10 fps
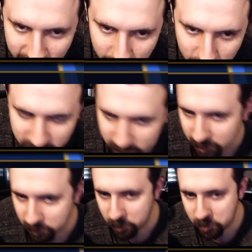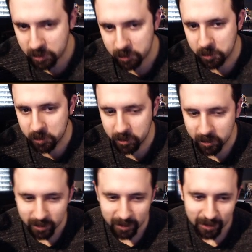I wish that I wish that you could.
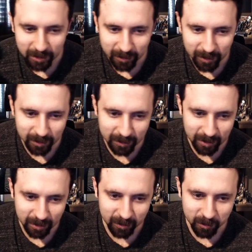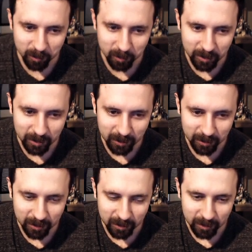Can't stack them.
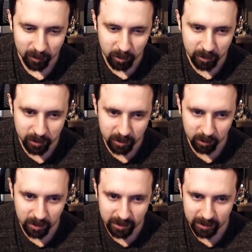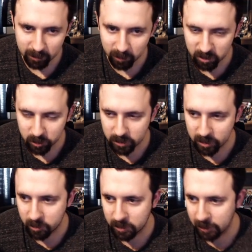But it would still be nice to get multiples of
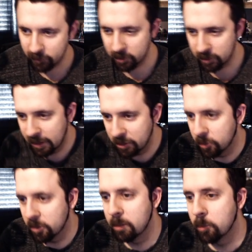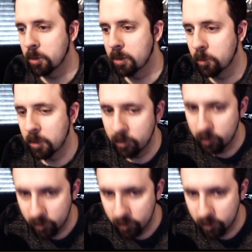them in case, in case you're running more than one